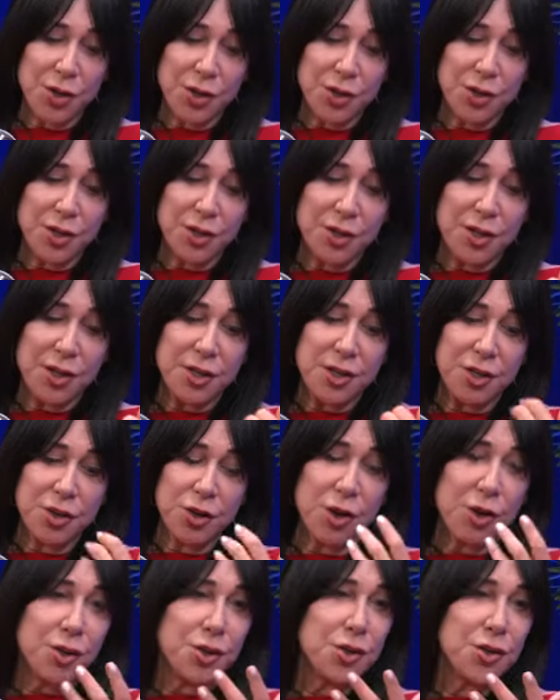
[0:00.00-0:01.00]

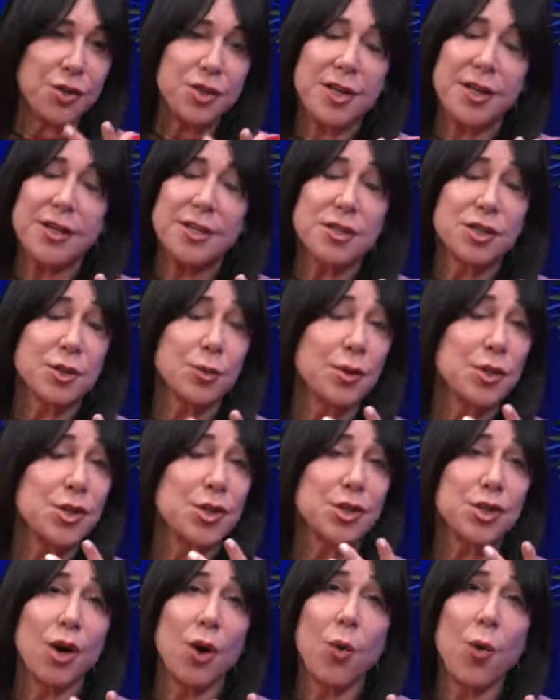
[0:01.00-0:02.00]
your union is
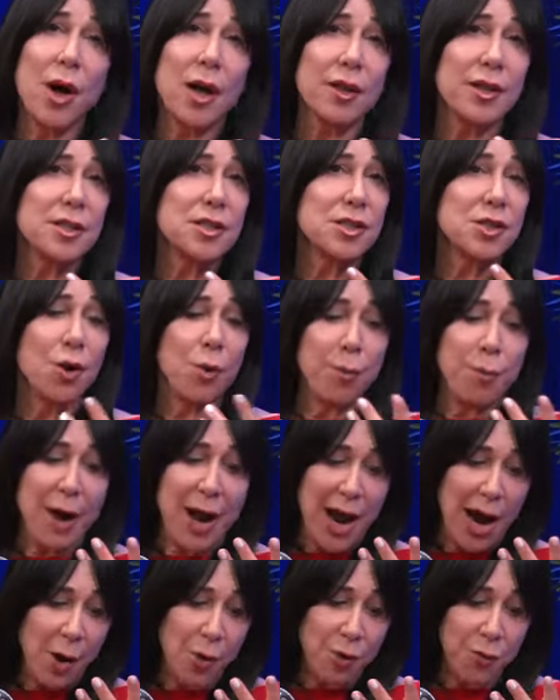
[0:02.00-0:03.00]
doing so well. It's so
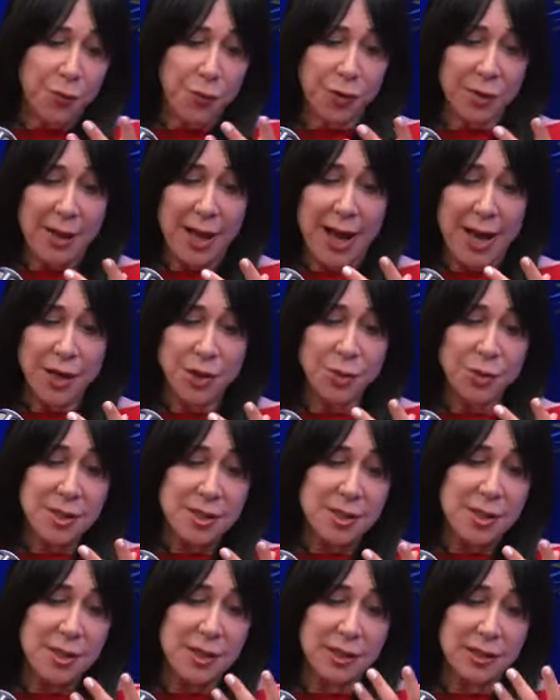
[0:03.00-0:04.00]
powerful. How do
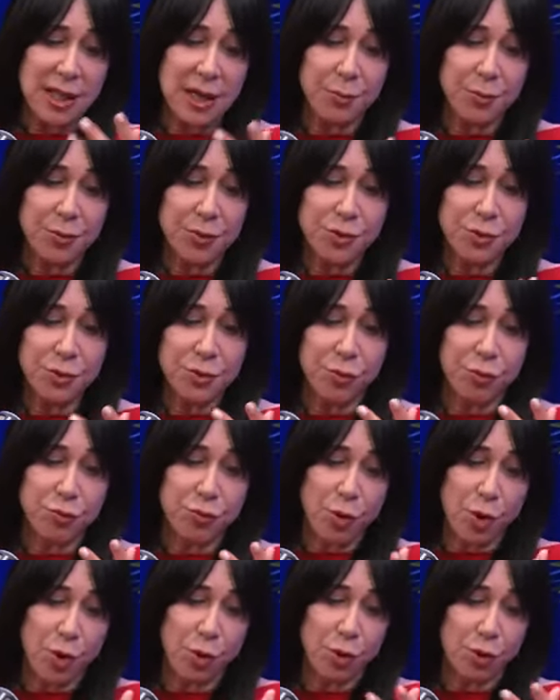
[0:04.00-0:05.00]
you see the labor's
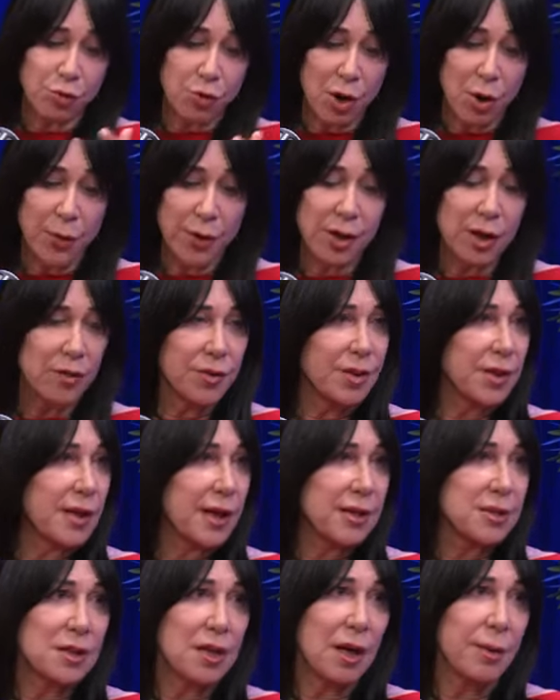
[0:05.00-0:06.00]
role growing over the
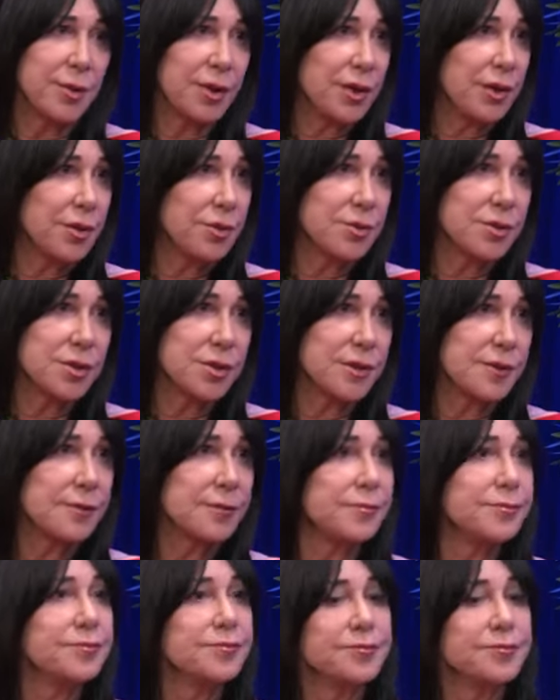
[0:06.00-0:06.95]
next coming years?